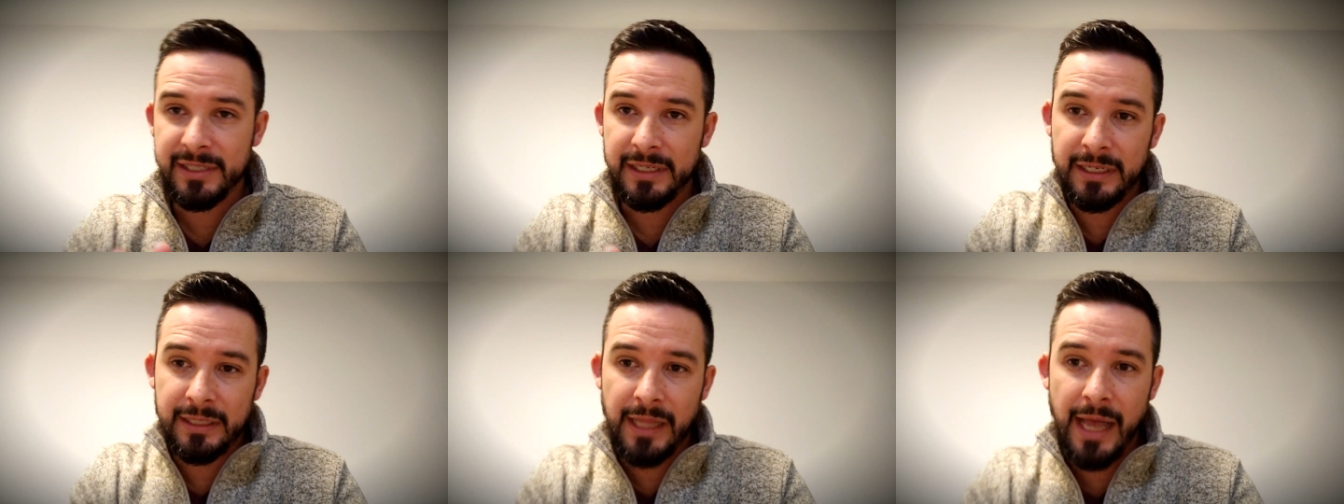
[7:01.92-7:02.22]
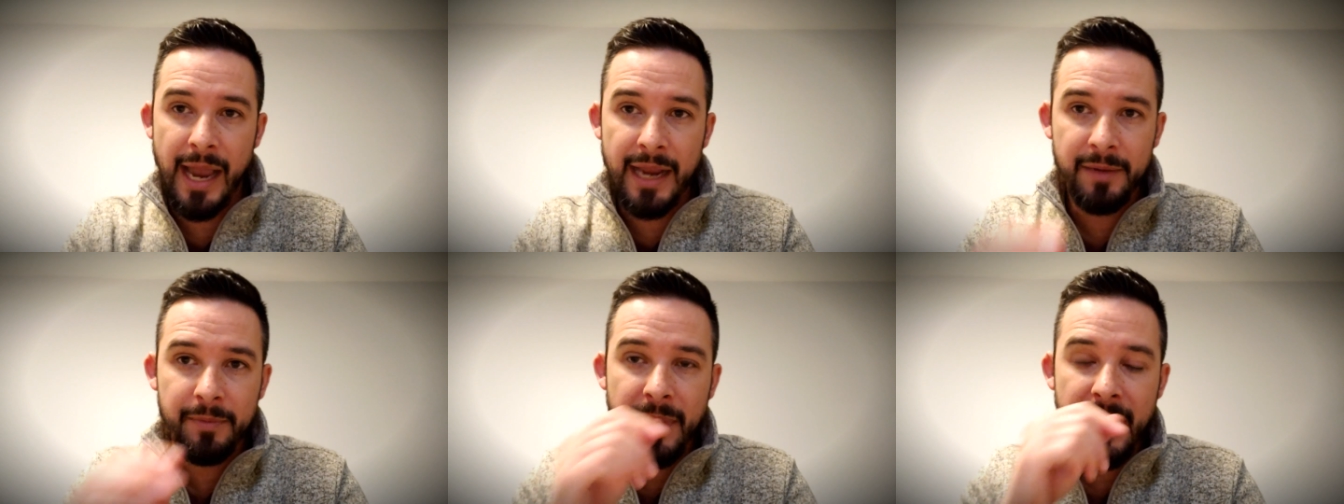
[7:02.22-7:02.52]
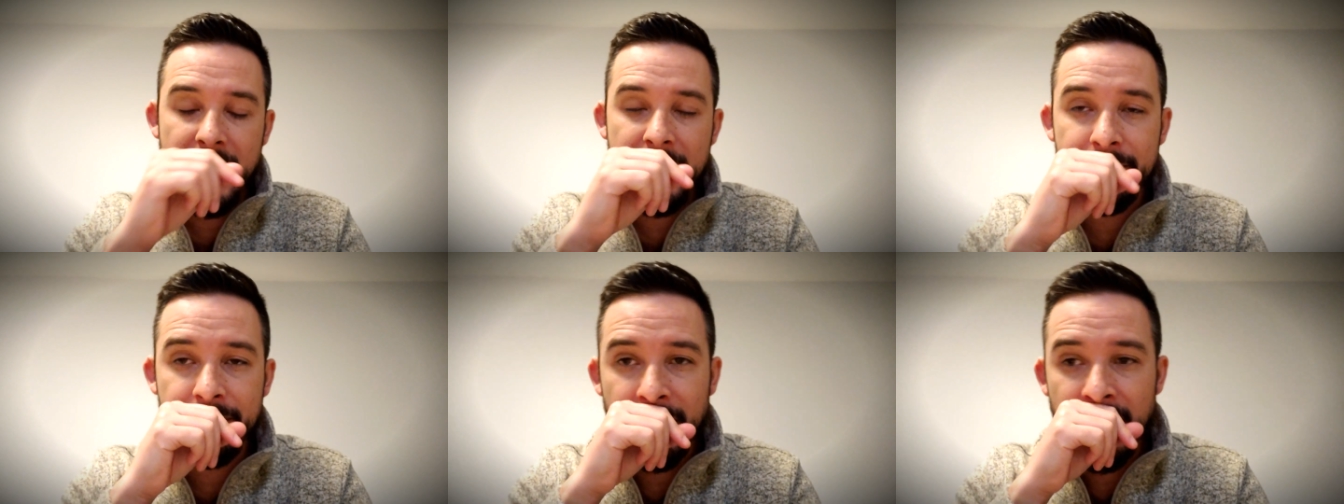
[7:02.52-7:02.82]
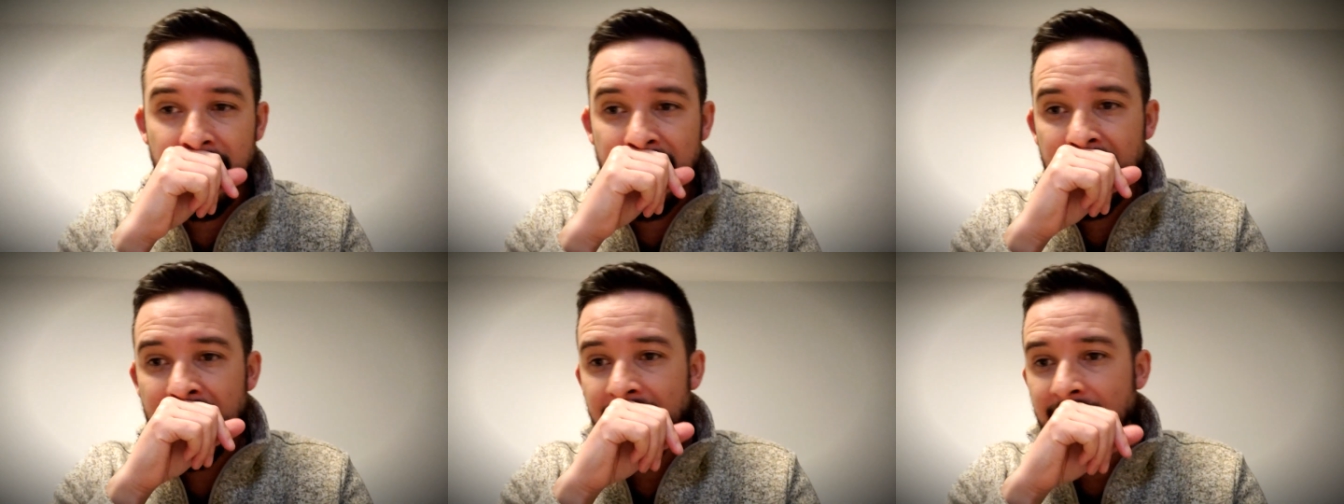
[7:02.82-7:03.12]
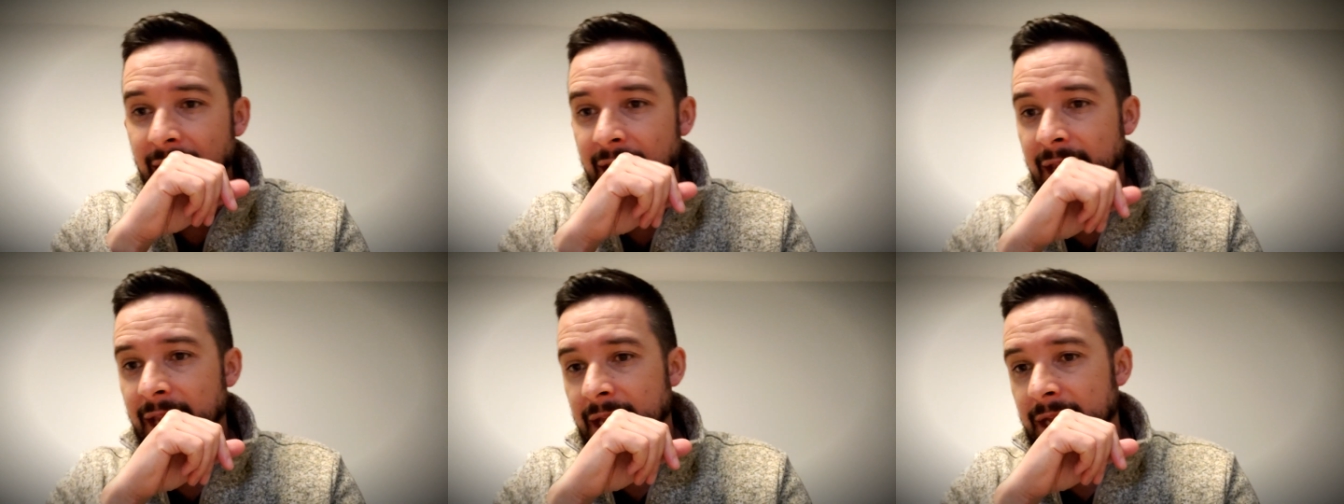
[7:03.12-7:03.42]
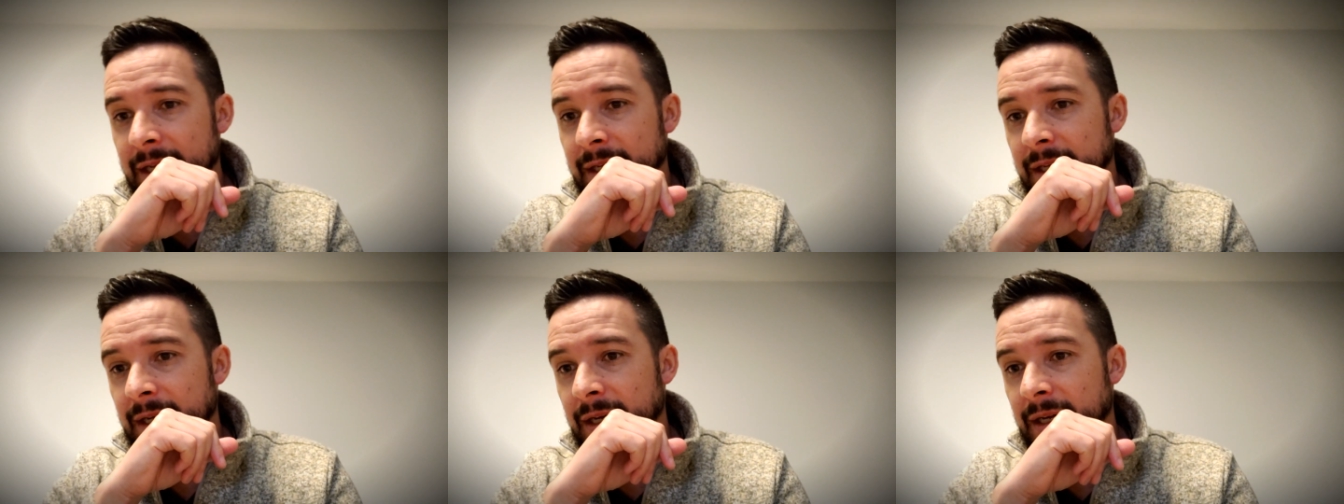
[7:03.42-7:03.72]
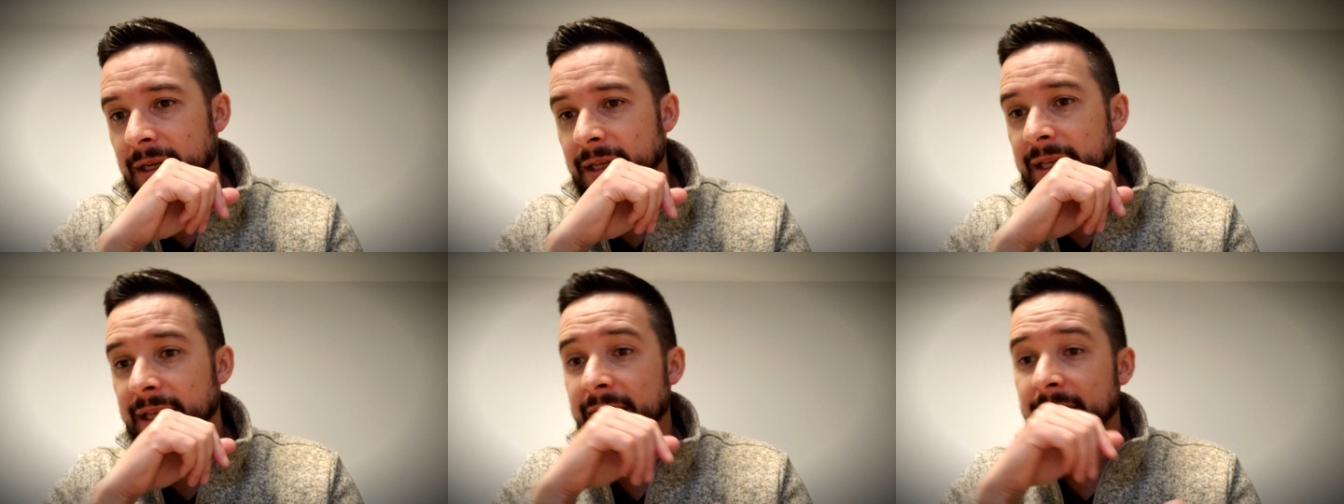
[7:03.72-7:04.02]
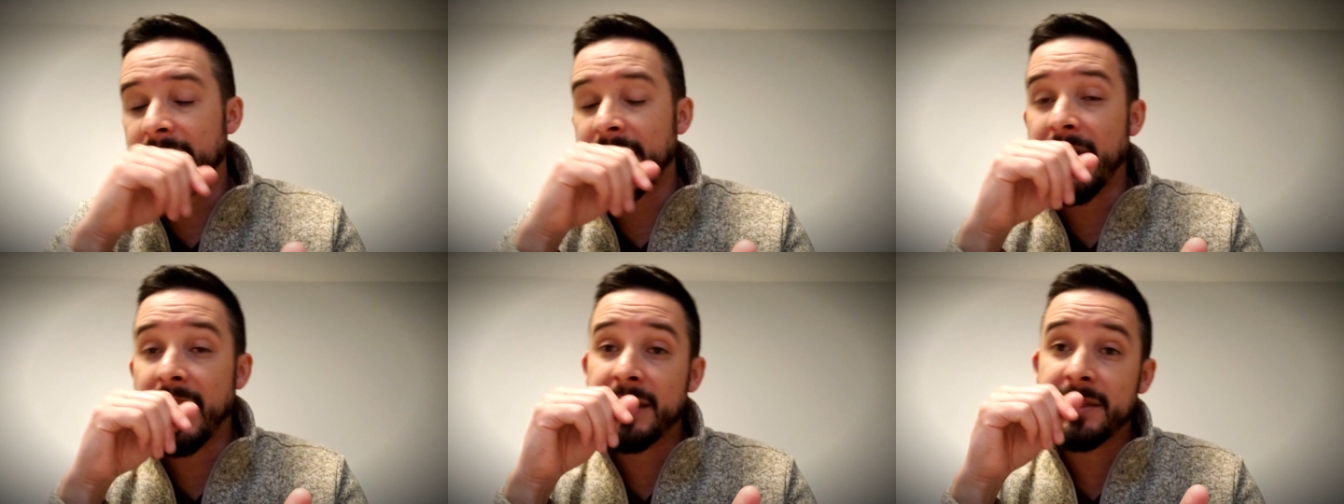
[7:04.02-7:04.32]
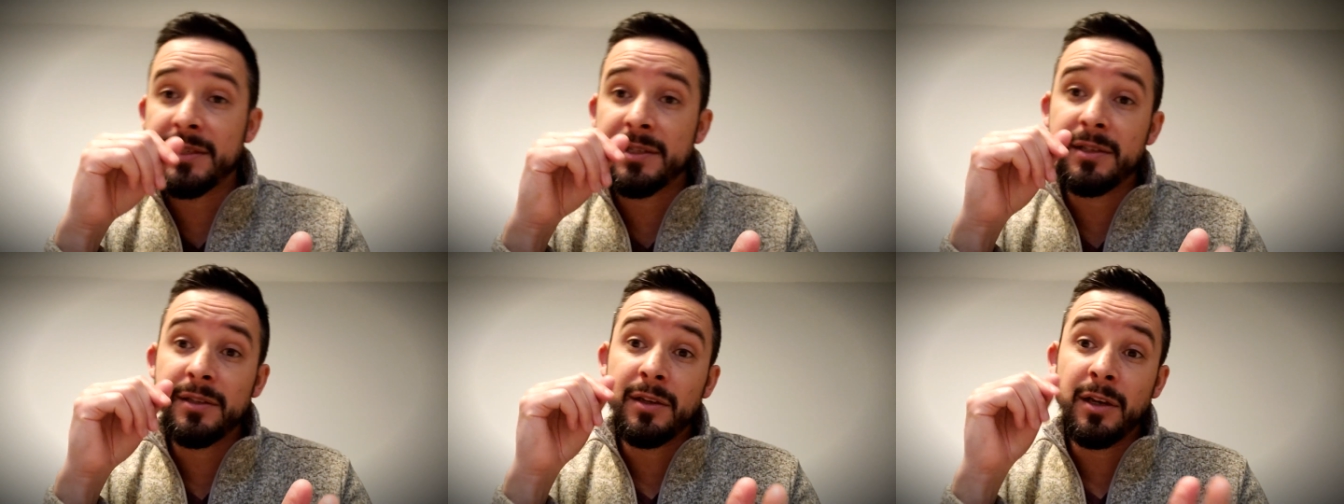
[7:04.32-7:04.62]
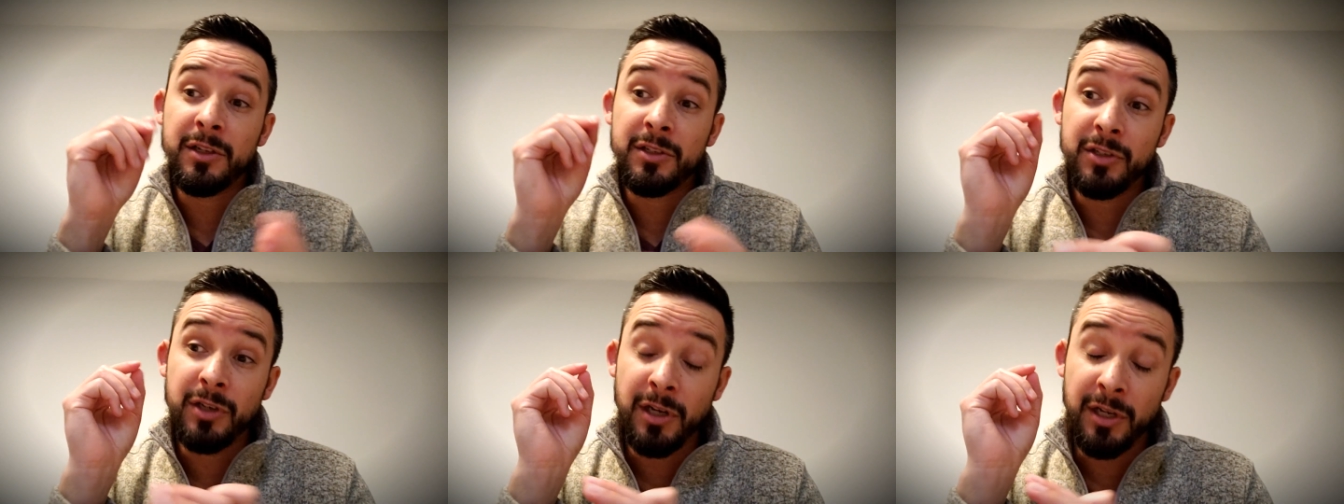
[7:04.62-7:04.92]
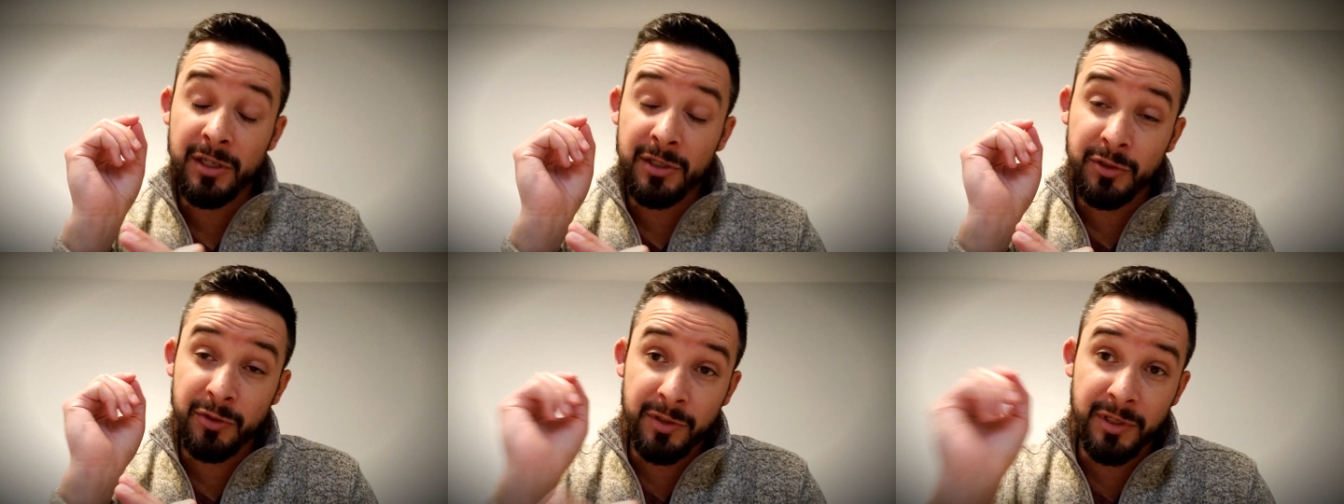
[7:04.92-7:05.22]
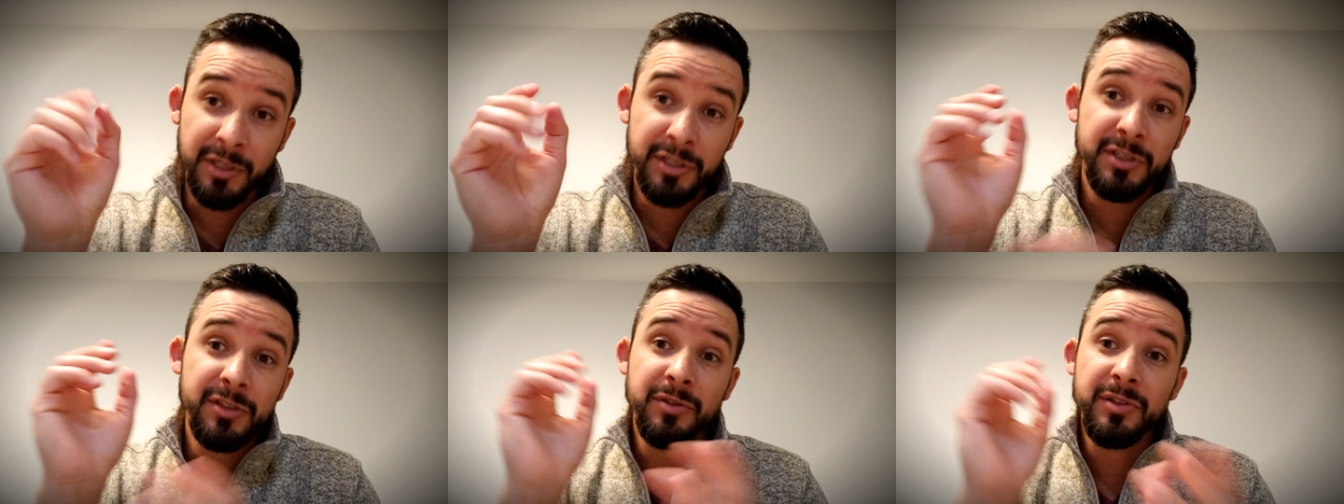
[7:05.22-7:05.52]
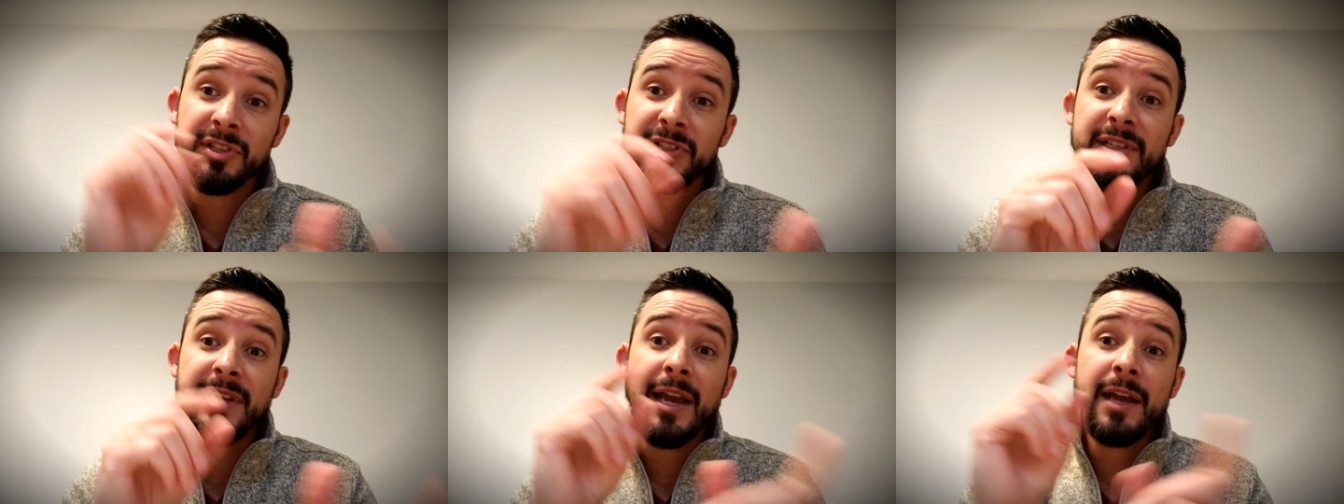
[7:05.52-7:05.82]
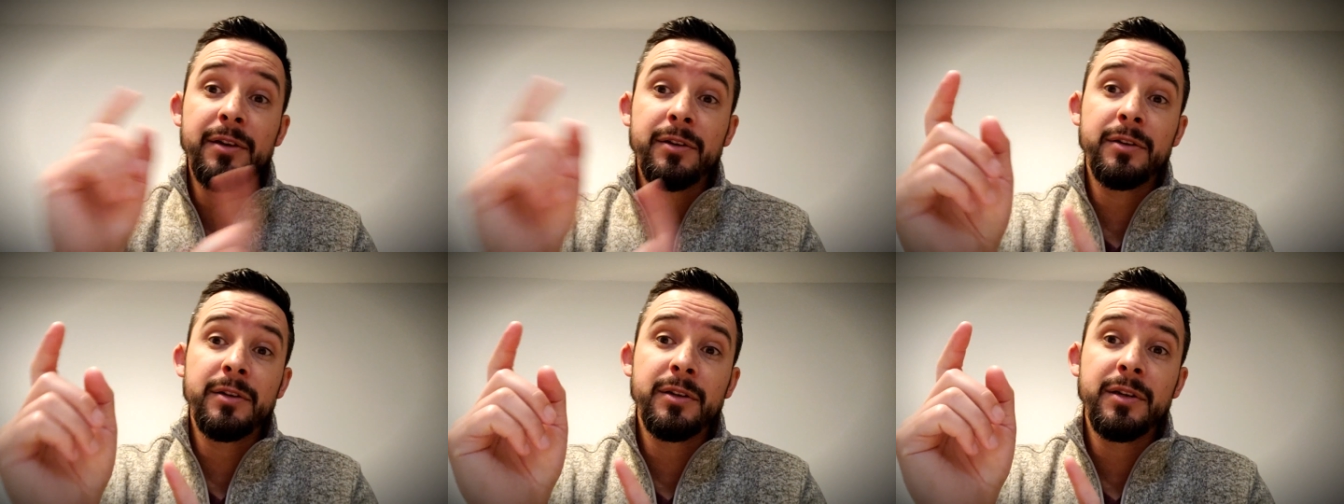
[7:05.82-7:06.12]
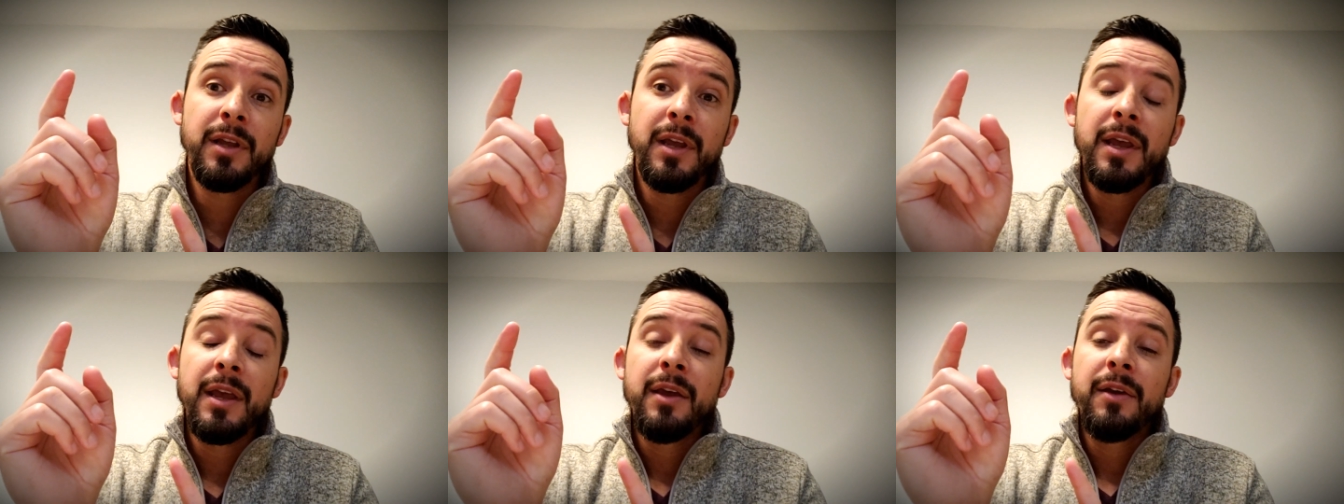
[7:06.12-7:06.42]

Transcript: It's a glide bait, and he has a traditional standard